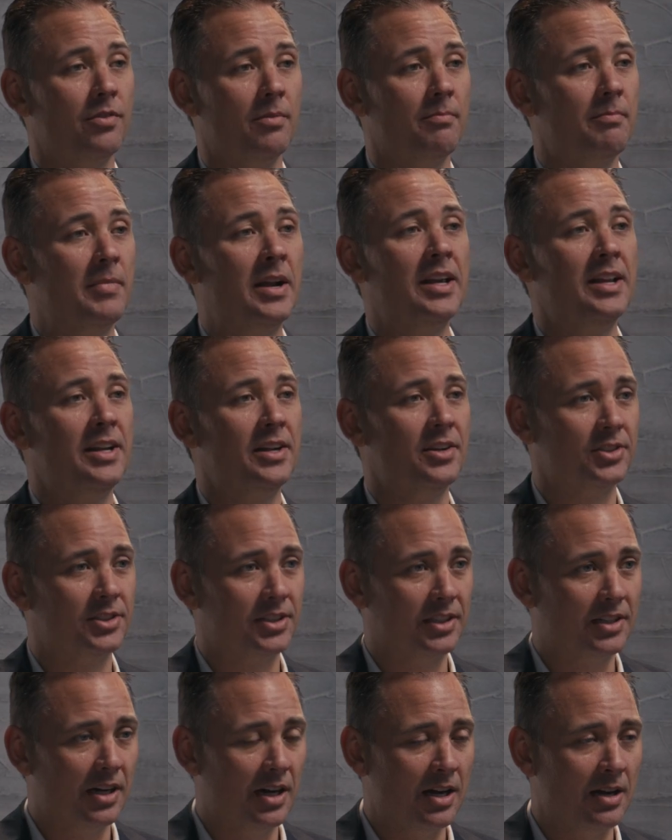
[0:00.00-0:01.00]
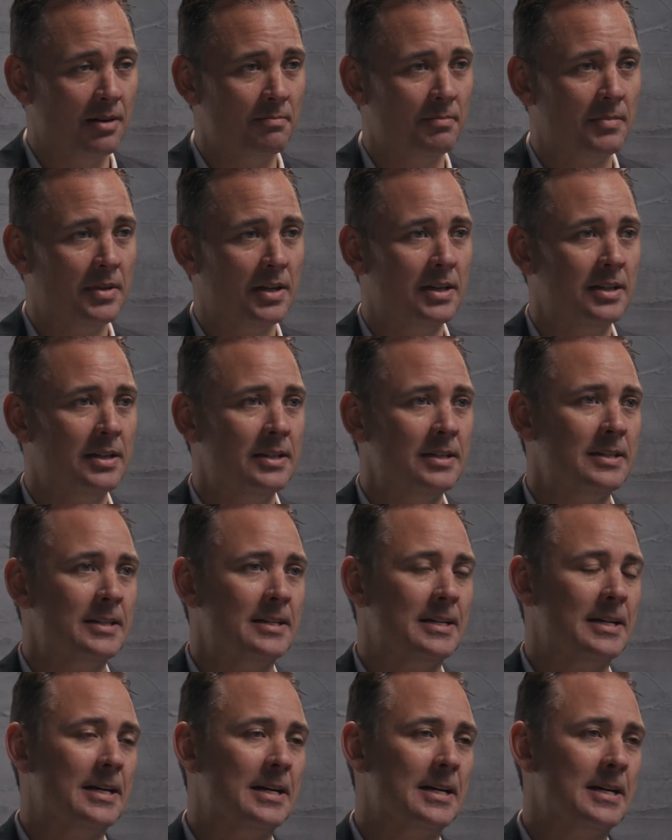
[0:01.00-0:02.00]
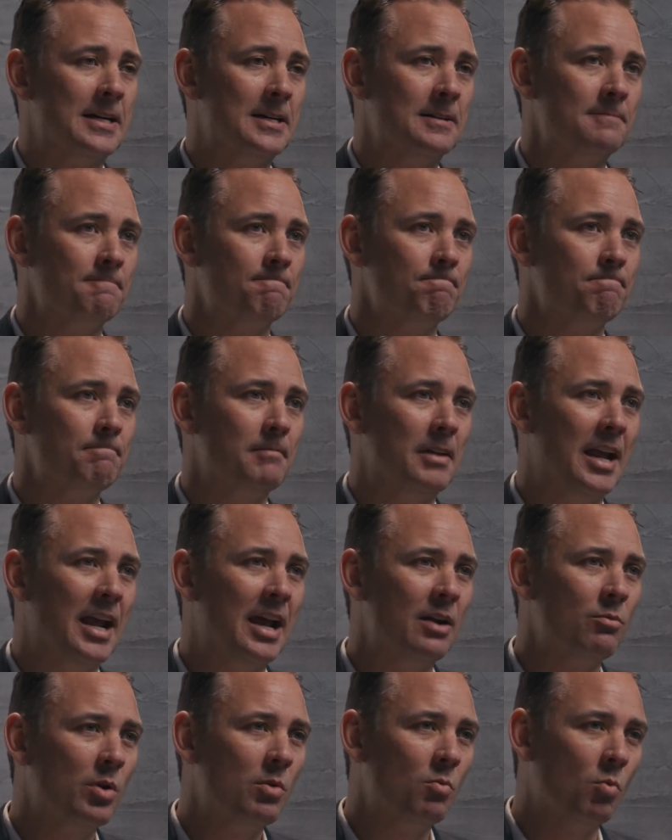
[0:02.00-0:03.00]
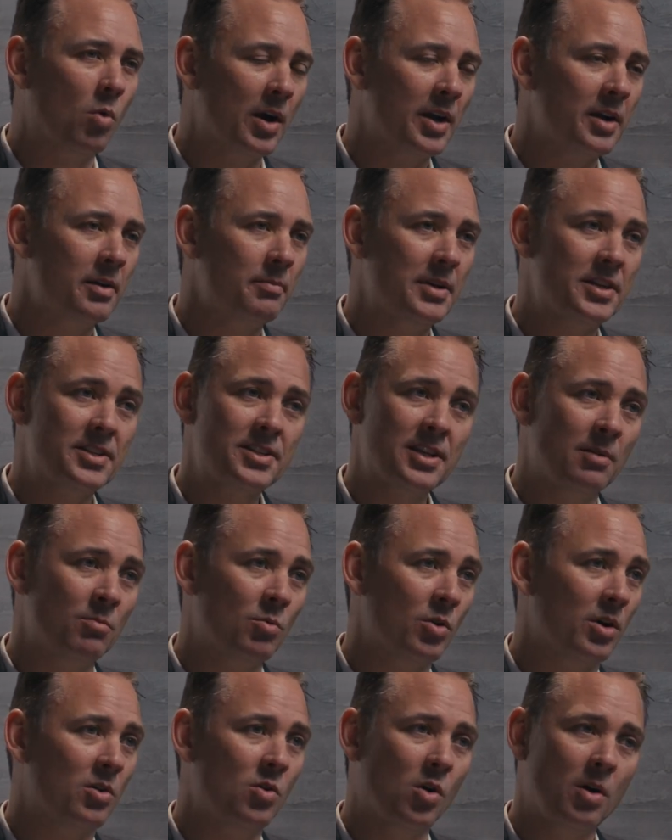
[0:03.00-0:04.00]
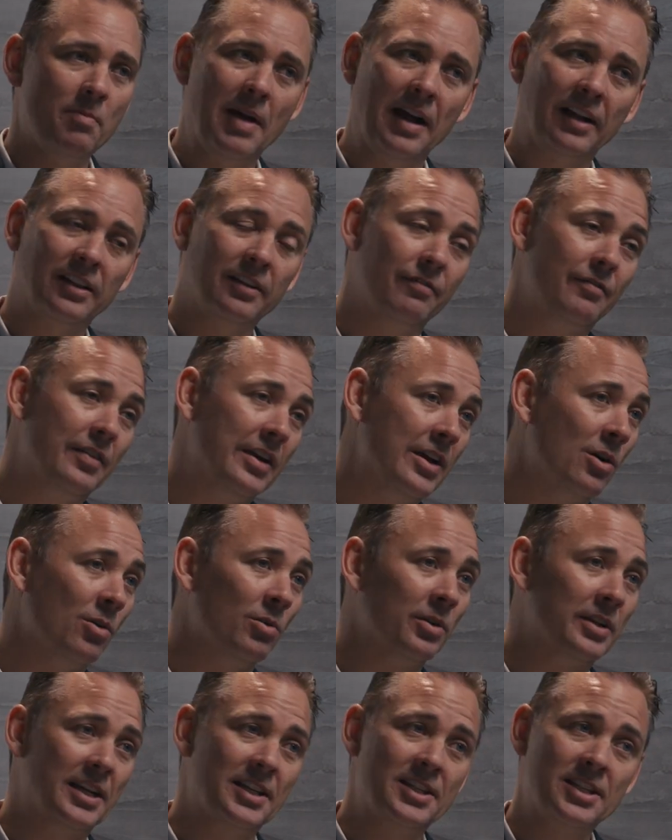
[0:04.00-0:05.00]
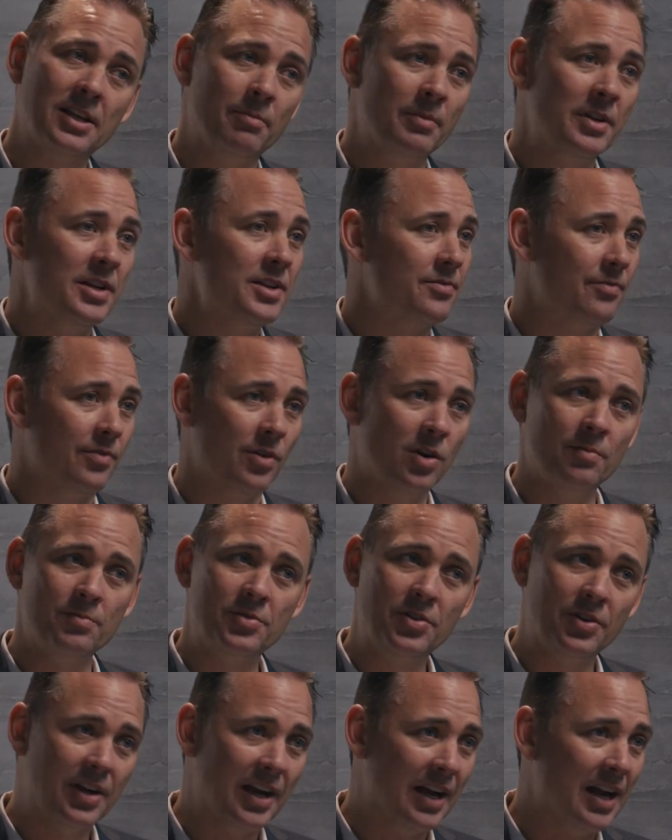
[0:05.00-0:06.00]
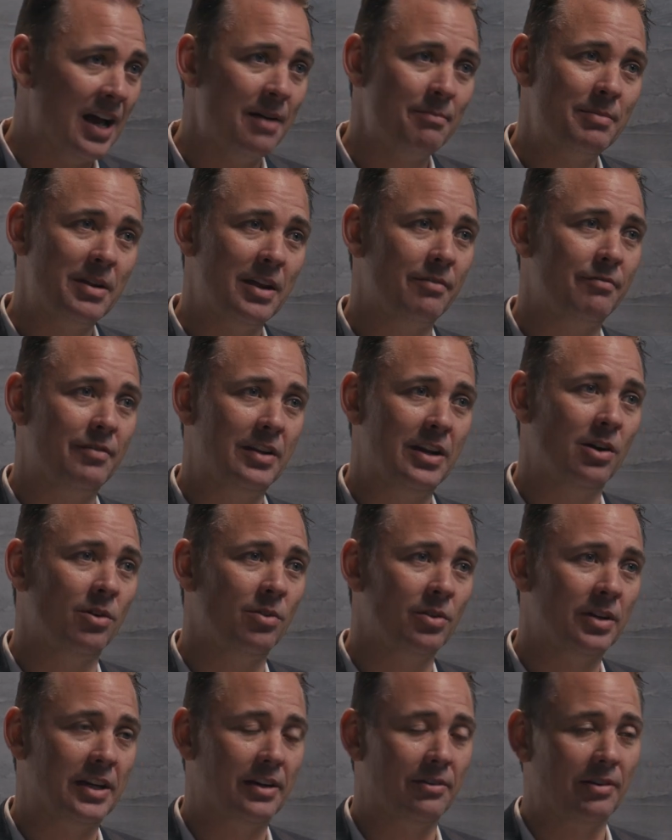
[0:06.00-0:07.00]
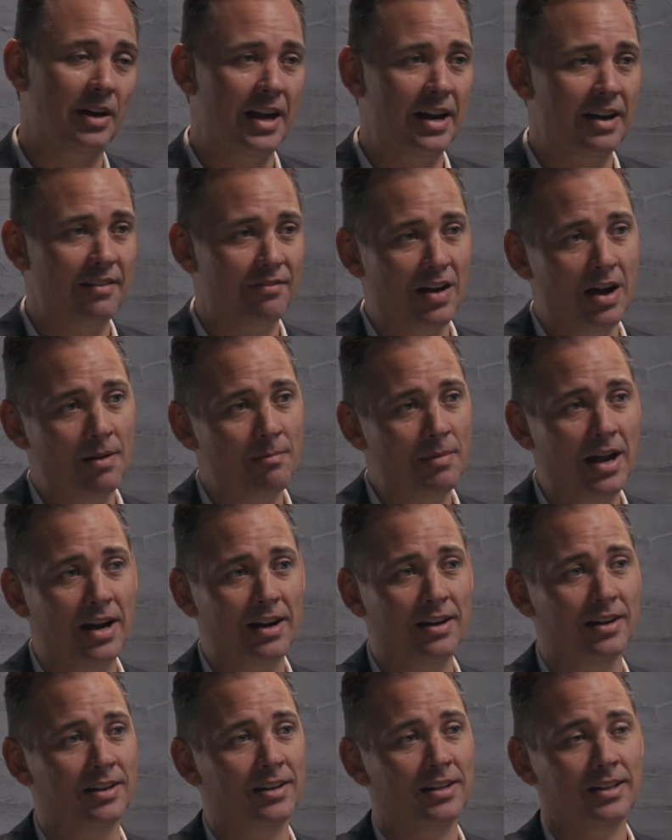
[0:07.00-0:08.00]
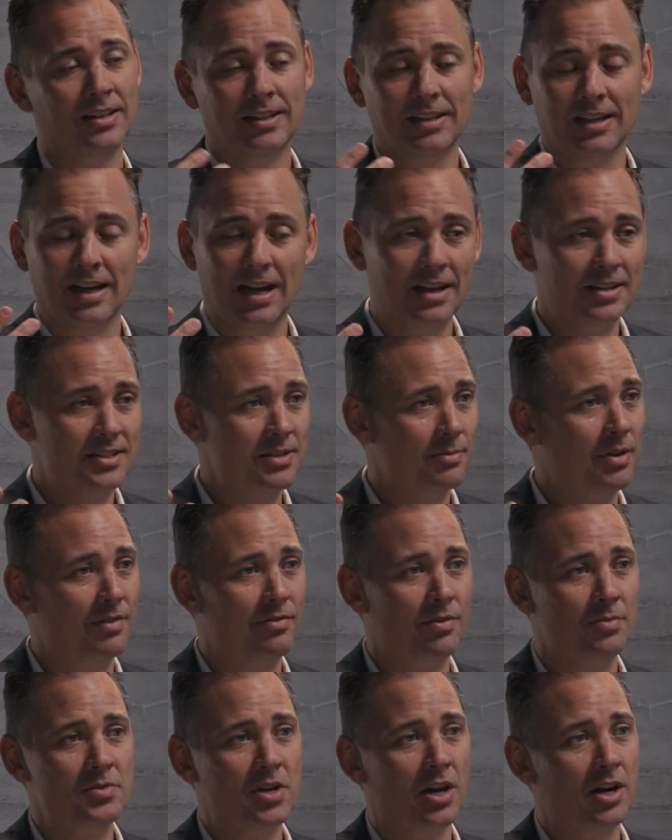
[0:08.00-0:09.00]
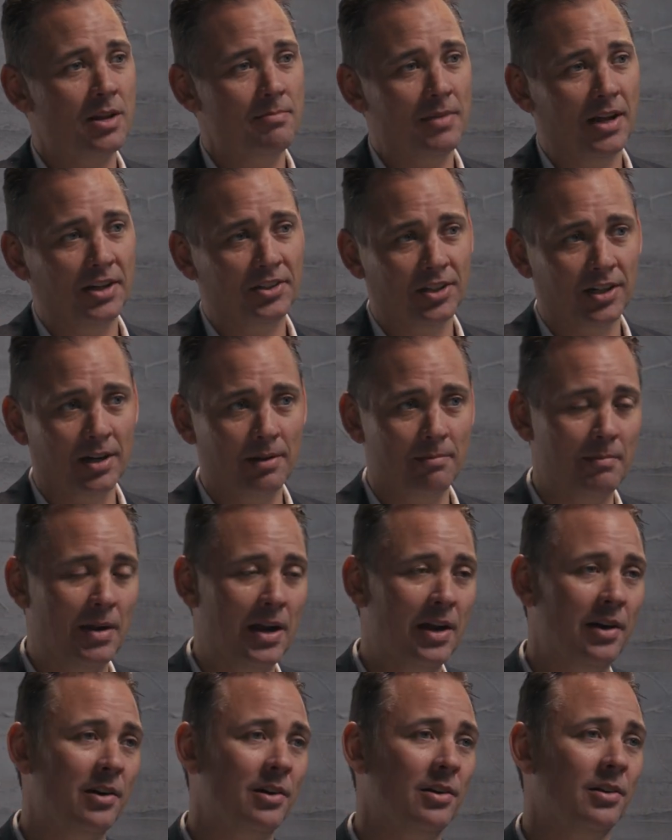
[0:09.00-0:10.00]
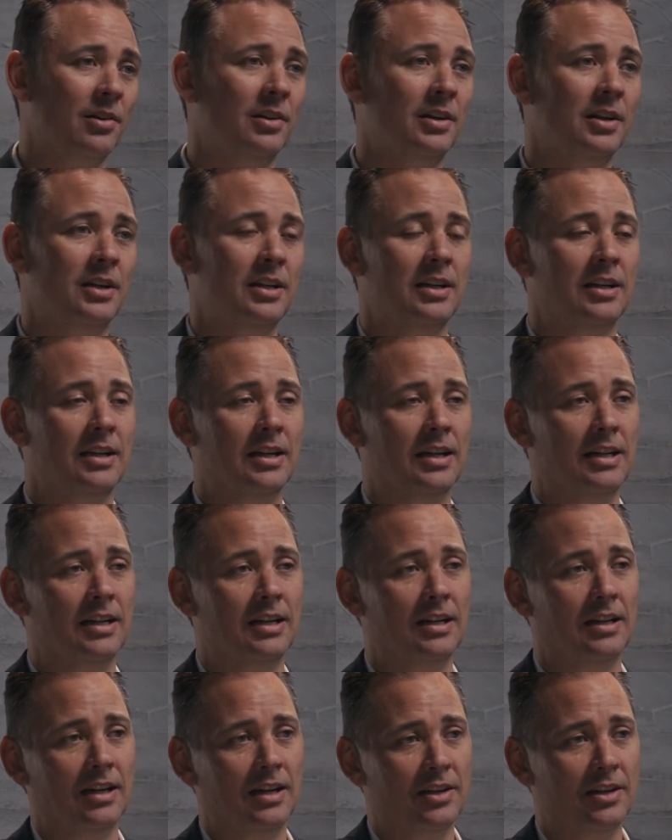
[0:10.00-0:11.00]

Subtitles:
many years to come. And we wanted to be somewhere going back to fee only. Some of these firms, you cannot be a fee only, right? If I'm at some of the firms I already mentioned, a Merrill, a